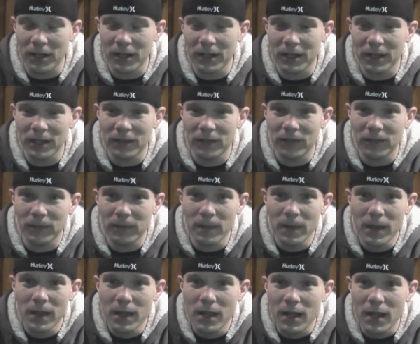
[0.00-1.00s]

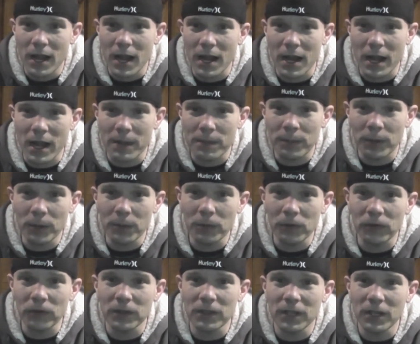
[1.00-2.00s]
I
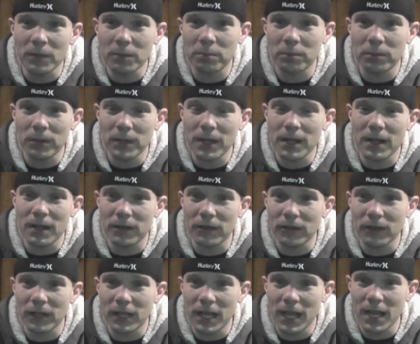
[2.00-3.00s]
purposely didn't play
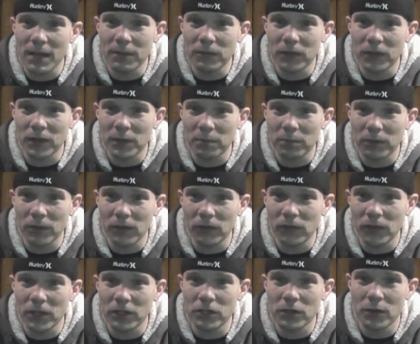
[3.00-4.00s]
games on the
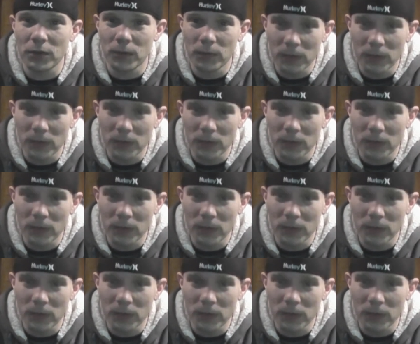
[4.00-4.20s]
PlayStation